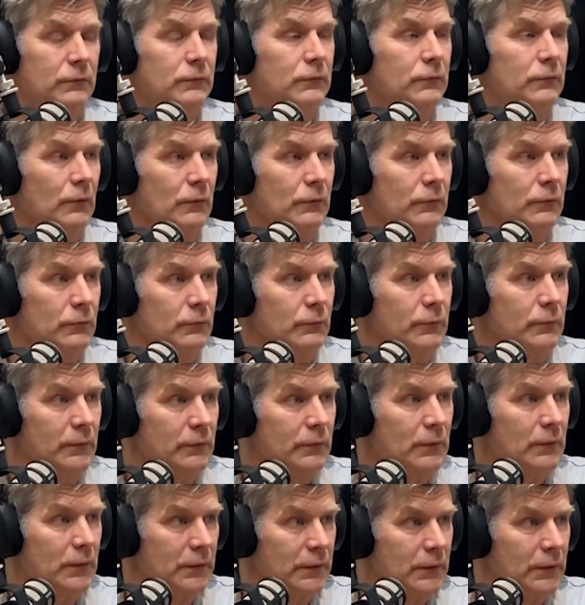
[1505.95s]
dogs
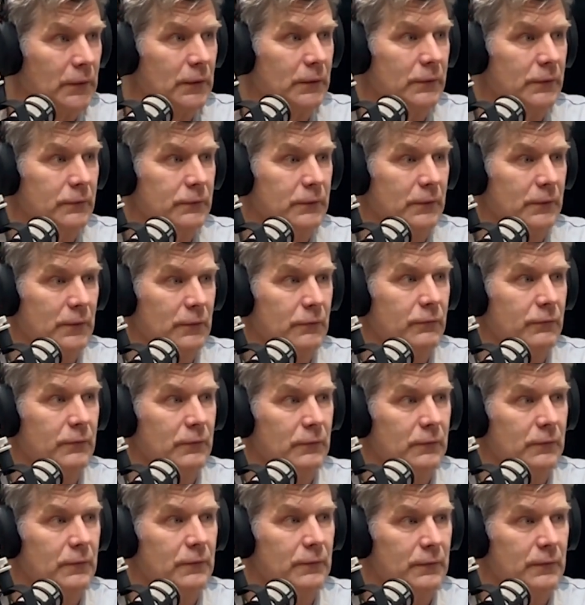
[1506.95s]
with clinically
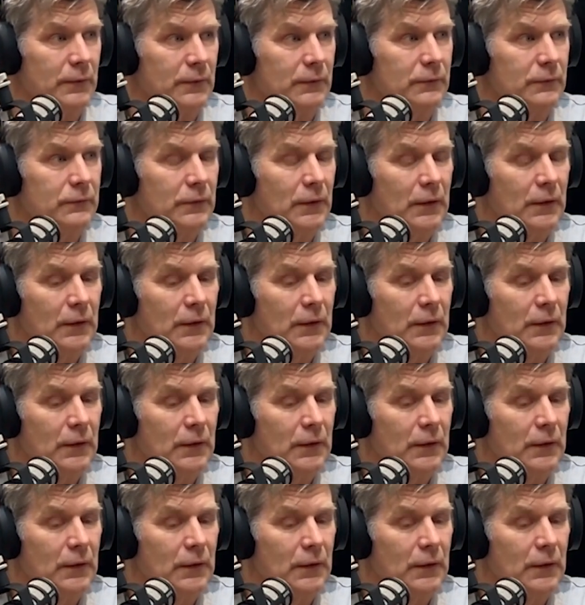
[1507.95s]
significant disease.